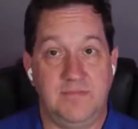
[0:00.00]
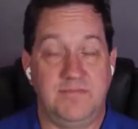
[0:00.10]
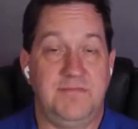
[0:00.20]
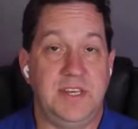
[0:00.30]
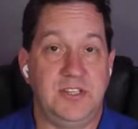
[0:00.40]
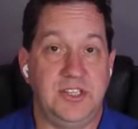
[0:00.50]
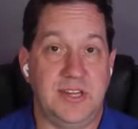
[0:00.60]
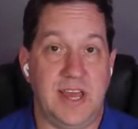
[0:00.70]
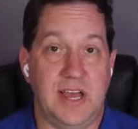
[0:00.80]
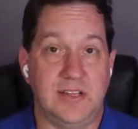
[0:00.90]
finish it
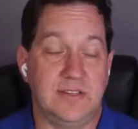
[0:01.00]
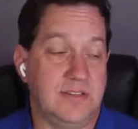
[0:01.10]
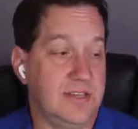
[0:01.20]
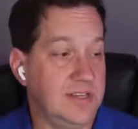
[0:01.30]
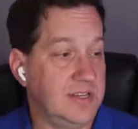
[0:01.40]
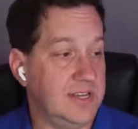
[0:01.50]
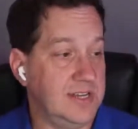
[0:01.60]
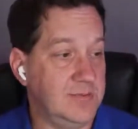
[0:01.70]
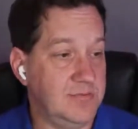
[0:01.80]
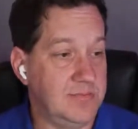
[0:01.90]
out.
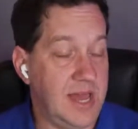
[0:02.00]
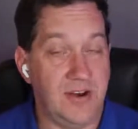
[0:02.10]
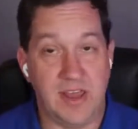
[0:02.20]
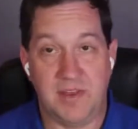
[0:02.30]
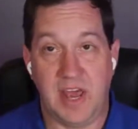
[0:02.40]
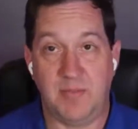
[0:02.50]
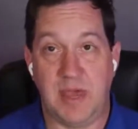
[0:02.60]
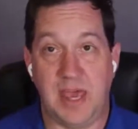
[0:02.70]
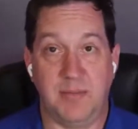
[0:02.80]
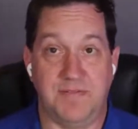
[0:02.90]
I don't have an
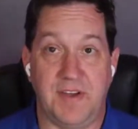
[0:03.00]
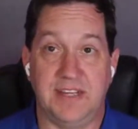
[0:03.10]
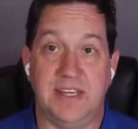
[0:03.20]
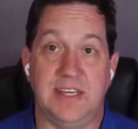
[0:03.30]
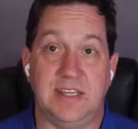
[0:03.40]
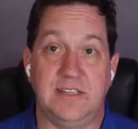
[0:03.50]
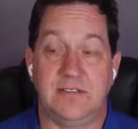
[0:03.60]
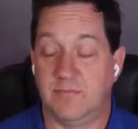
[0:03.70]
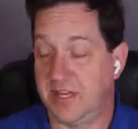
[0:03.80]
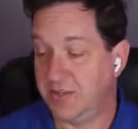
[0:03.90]
iPad, but if I did,
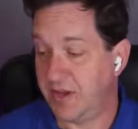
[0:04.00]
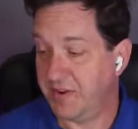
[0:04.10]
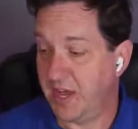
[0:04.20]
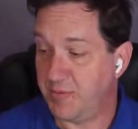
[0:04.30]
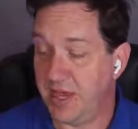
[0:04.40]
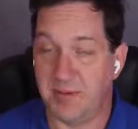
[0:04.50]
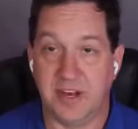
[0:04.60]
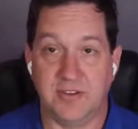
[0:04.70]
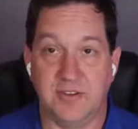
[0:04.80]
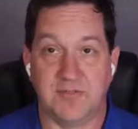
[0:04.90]
well, I do have an iPad, but I
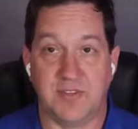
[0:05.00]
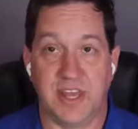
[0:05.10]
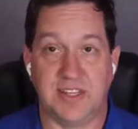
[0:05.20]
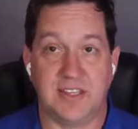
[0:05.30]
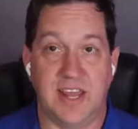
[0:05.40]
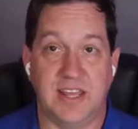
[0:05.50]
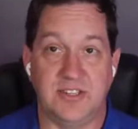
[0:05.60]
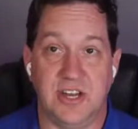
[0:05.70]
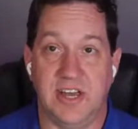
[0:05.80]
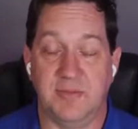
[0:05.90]
don't use it for that. It's an
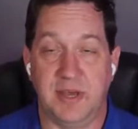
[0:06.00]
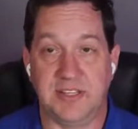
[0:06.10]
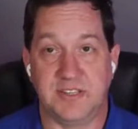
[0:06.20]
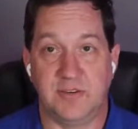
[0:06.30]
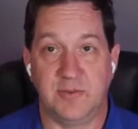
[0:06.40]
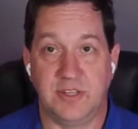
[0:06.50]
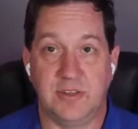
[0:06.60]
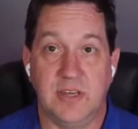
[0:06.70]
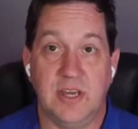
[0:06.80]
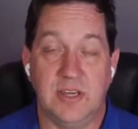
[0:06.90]
ancient iPad, so I don't
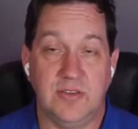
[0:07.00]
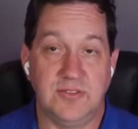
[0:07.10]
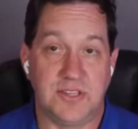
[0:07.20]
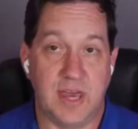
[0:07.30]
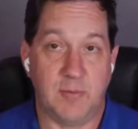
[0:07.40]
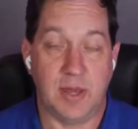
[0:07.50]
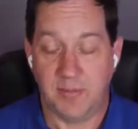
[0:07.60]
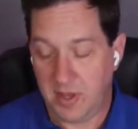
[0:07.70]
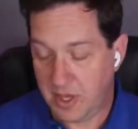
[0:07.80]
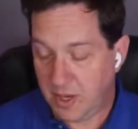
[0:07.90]
really use it that way.
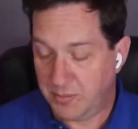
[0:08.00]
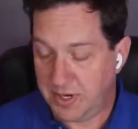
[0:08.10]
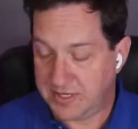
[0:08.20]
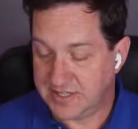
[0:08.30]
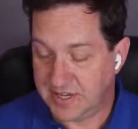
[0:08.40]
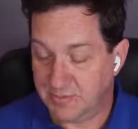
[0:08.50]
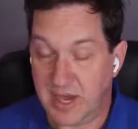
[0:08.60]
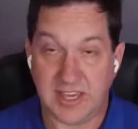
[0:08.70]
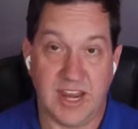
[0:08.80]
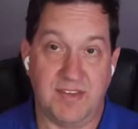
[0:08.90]
But you
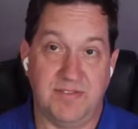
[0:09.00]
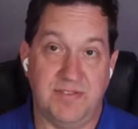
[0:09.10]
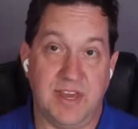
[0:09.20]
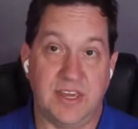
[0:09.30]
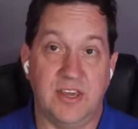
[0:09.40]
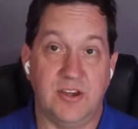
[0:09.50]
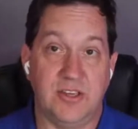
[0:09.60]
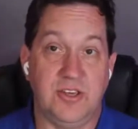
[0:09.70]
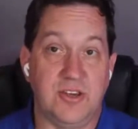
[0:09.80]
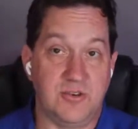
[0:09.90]

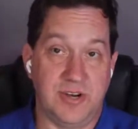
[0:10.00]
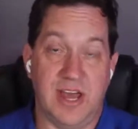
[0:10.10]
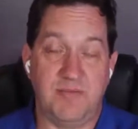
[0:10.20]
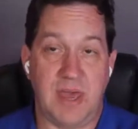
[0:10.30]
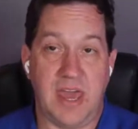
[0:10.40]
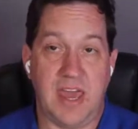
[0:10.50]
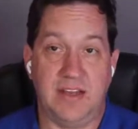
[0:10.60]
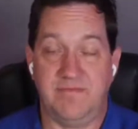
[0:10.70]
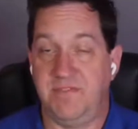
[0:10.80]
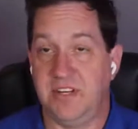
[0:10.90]
can go to an
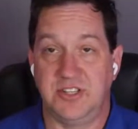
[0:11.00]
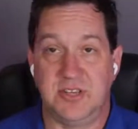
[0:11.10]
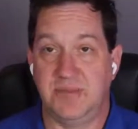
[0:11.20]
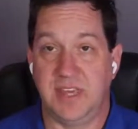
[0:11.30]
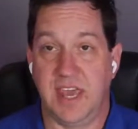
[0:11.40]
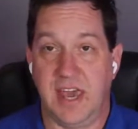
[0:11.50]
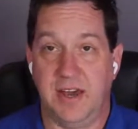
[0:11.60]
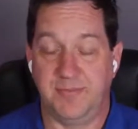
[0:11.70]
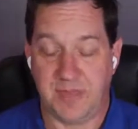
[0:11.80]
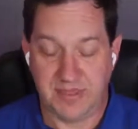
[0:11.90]
iPad, finish something
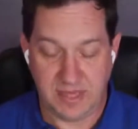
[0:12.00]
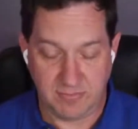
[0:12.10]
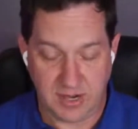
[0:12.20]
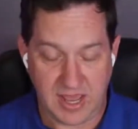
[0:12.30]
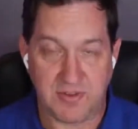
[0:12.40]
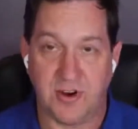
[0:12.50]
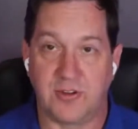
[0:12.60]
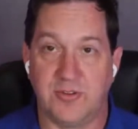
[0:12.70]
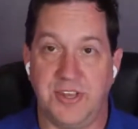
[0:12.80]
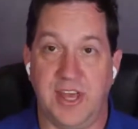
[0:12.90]
out, and then when I have an
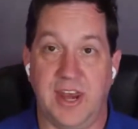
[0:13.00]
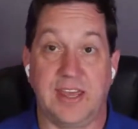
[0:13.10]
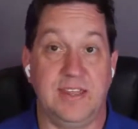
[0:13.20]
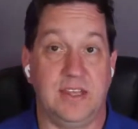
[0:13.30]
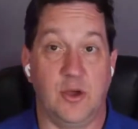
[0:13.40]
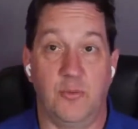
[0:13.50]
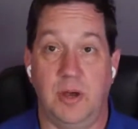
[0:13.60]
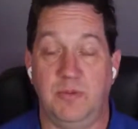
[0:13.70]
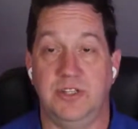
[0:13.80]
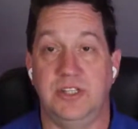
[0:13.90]
article done, I can then go
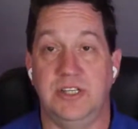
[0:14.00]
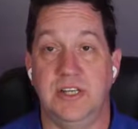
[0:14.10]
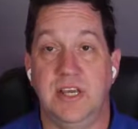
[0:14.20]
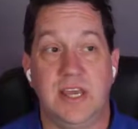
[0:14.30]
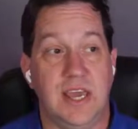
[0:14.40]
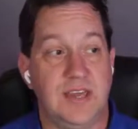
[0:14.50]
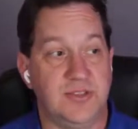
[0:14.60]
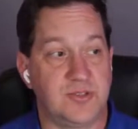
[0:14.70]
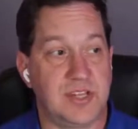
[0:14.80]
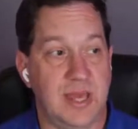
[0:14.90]
publish it. And
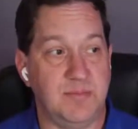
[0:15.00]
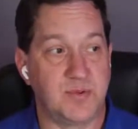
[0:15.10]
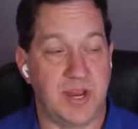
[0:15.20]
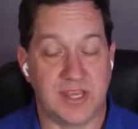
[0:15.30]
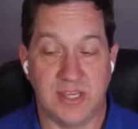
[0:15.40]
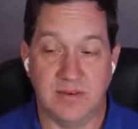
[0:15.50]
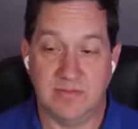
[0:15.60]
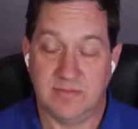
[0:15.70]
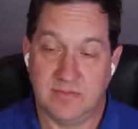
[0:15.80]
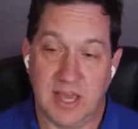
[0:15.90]
those are times when I
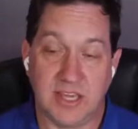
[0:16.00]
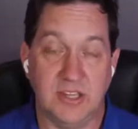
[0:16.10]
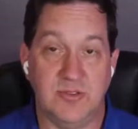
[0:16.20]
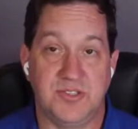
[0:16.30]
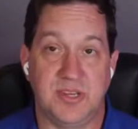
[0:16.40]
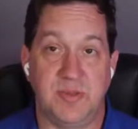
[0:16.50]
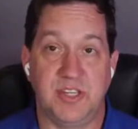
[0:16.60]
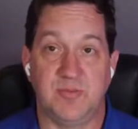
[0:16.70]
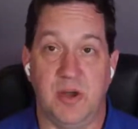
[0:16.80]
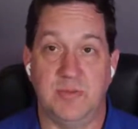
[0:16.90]
can use some of
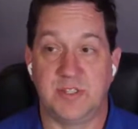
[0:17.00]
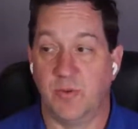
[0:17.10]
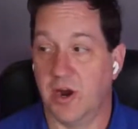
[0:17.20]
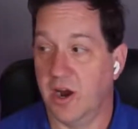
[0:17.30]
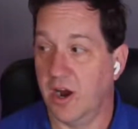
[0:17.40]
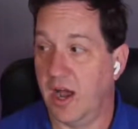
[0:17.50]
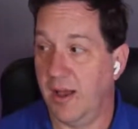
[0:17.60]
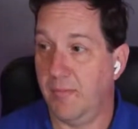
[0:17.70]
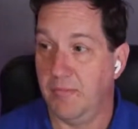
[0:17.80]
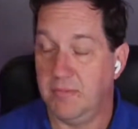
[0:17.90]
these moments where
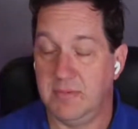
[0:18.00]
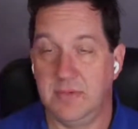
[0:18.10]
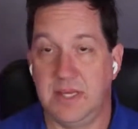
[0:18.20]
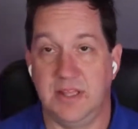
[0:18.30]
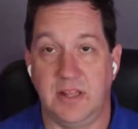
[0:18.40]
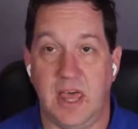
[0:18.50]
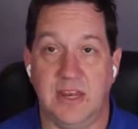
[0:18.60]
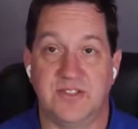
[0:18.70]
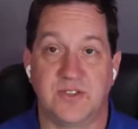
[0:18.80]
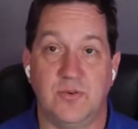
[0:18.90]
I'm in the
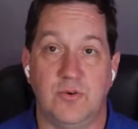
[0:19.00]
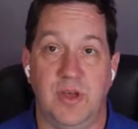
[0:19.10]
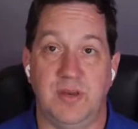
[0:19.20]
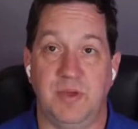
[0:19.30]
line at school waiting to